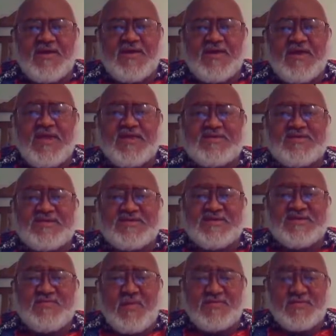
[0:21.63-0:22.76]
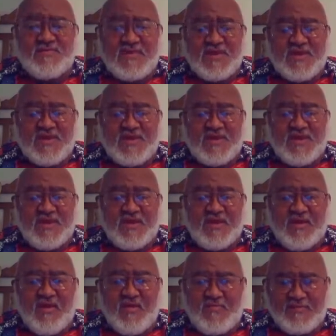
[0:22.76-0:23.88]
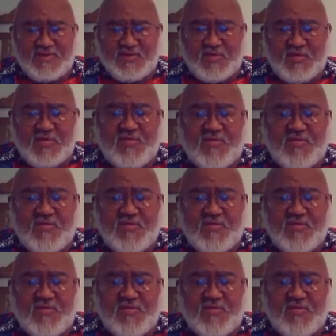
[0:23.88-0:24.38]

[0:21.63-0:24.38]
is the responsibility of the school.